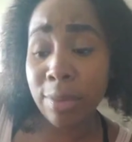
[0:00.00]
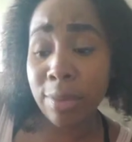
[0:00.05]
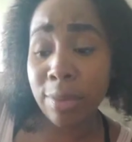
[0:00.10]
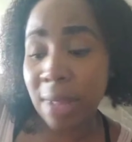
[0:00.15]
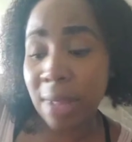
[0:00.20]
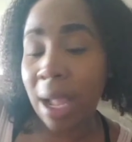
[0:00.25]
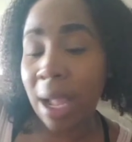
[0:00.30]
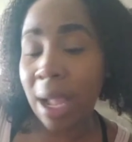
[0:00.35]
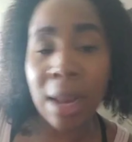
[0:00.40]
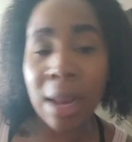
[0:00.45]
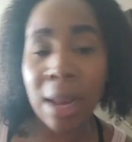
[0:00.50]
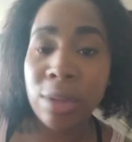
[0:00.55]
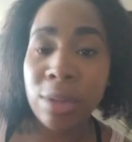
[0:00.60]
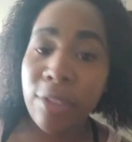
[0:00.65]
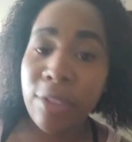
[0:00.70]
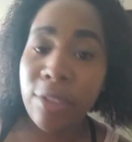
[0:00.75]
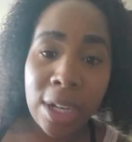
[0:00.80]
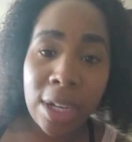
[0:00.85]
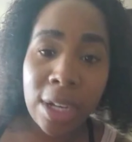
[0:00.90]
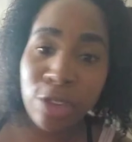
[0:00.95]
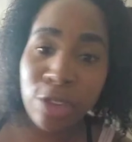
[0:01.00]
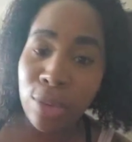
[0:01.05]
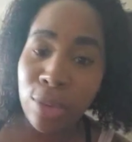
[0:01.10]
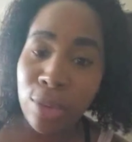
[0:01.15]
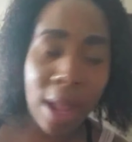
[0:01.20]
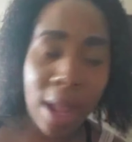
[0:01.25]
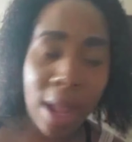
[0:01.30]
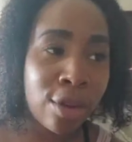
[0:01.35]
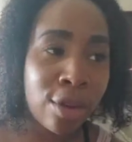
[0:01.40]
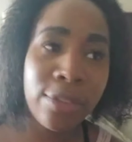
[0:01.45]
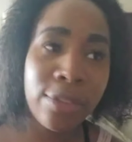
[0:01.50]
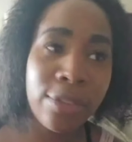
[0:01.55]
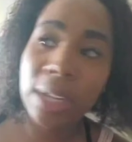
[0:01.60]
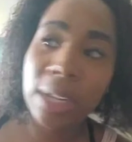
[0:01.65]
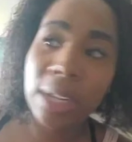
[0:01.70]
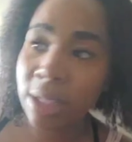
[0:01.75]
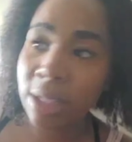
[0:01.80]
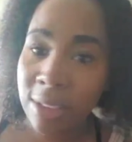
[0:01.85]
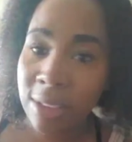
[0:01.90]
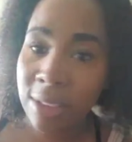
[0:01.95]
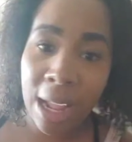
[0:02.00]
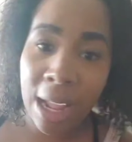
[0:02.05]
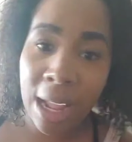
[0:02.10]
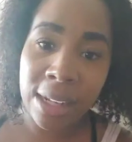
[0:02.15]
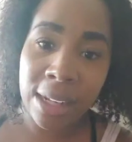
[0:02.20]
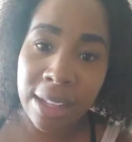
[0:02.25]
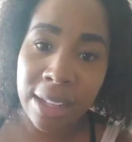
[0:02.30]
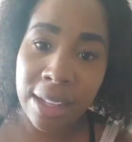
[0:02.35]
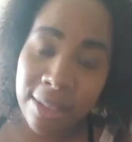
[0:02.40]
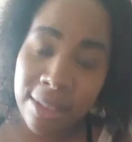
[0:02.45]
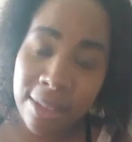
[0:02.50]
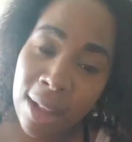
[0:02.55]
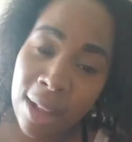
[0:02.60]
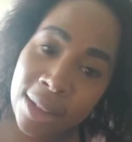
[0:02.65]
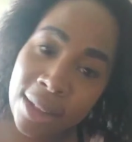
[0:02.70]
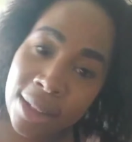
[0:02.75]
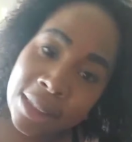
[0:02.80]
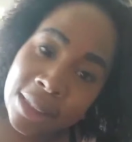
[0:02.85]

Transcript: I was like, I don't even understand this.